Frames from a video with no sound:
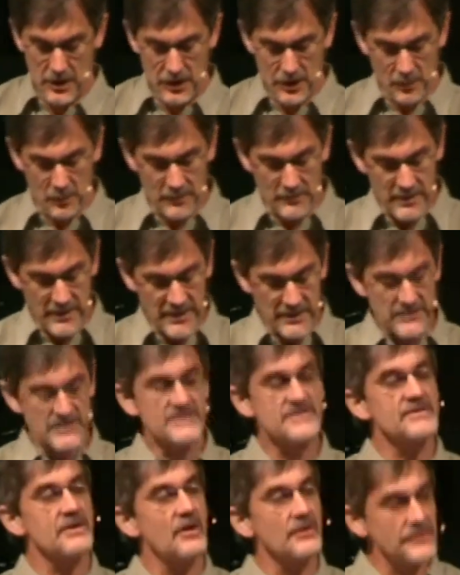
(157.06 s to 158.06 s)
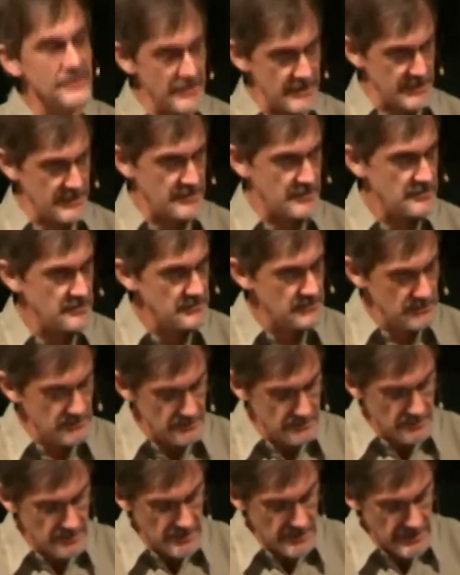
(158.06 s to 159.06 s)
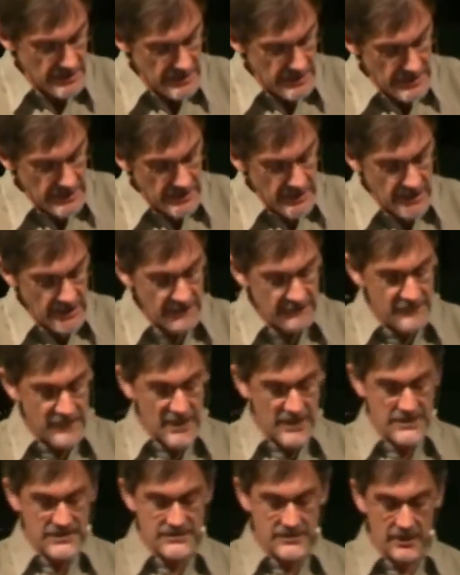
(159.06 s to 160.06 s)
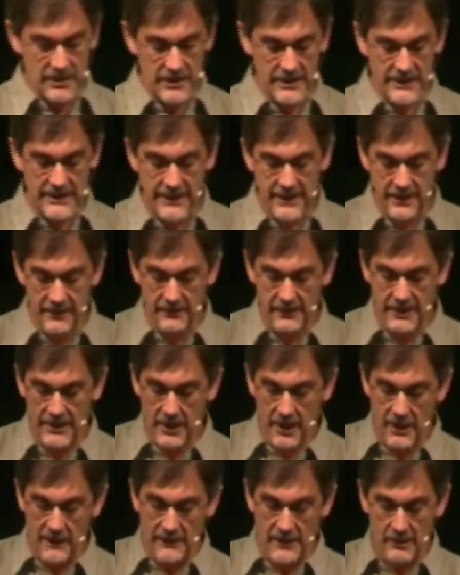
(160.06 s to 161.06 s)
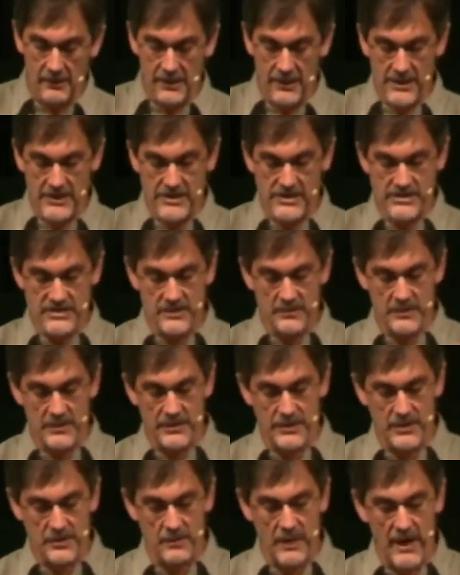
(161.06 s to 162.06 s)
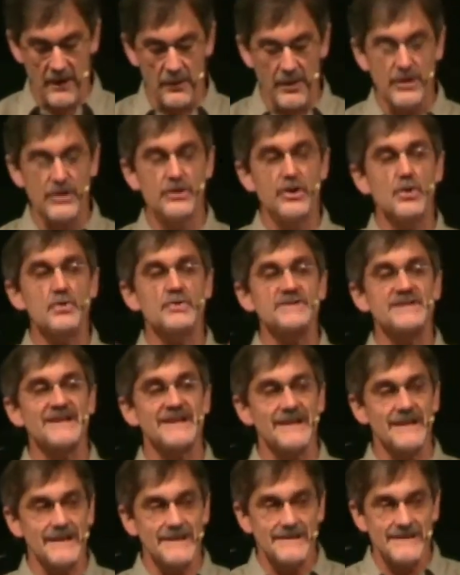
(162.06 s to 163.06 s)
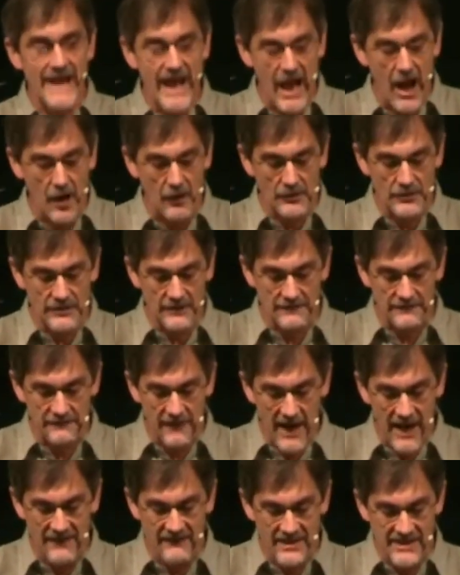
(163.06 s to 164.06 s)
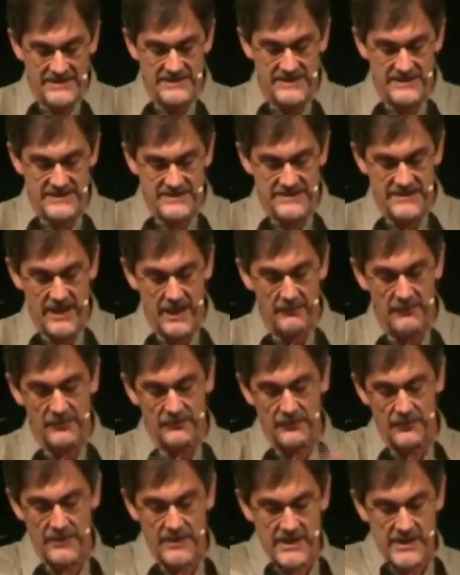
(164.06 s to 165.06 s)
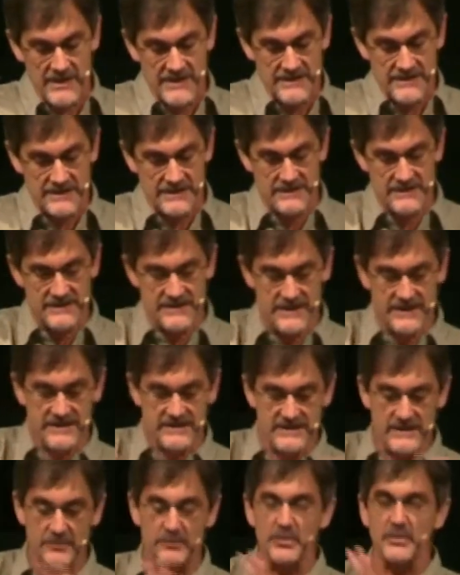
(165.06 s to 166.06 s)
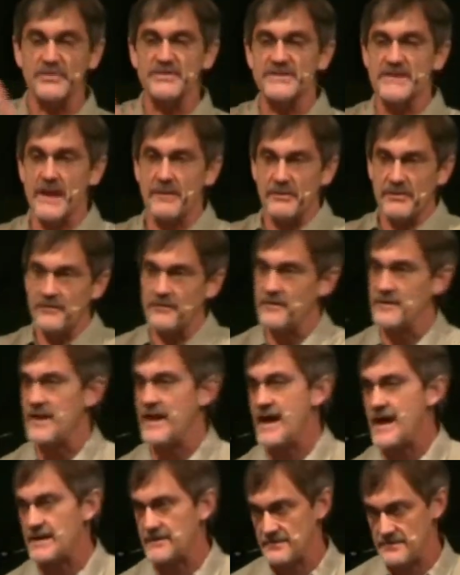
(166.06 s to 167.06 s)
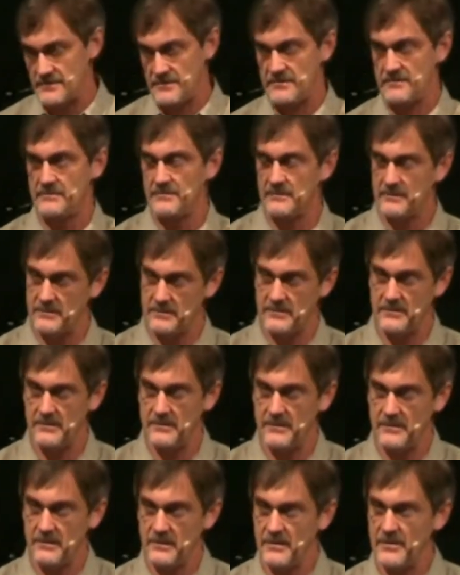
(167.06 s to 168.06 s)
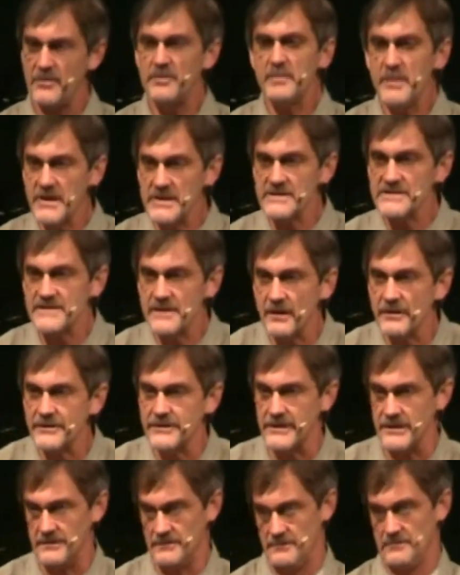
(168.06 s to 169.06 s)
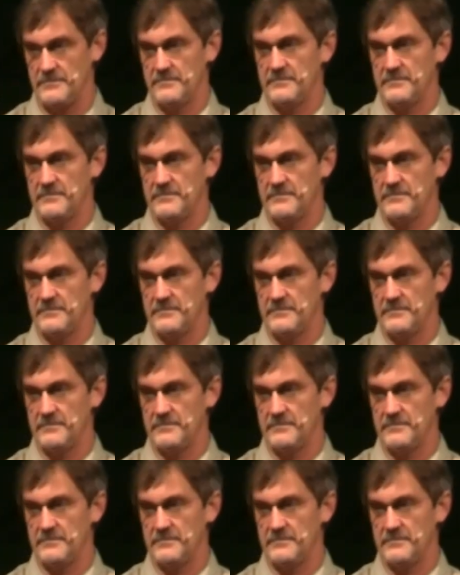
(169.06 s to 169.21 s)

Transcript: You would be insulted if they started carrying on their relationship with you by reducing it down to five easy steps for this and six simple steps for that. You'd be insulted.